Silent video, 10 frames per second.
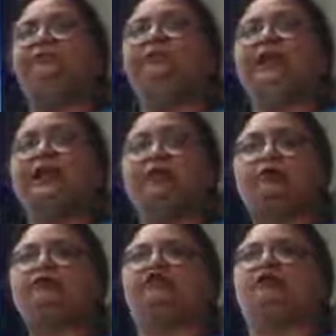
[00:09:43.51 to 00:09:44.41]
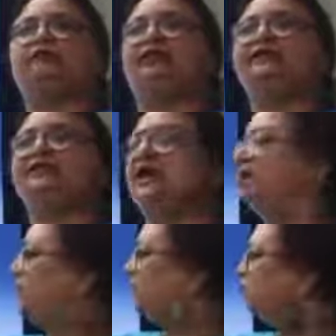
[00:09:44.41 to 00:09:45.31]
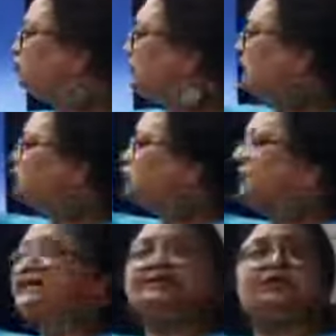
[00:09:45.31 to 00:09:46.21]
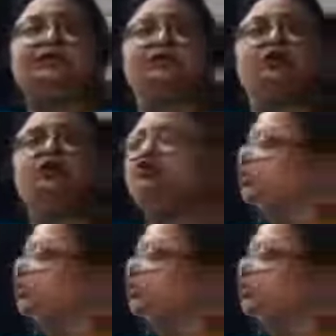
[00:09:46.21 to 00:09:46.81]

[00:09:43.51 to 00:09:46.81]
the language of the entire country. So basically the use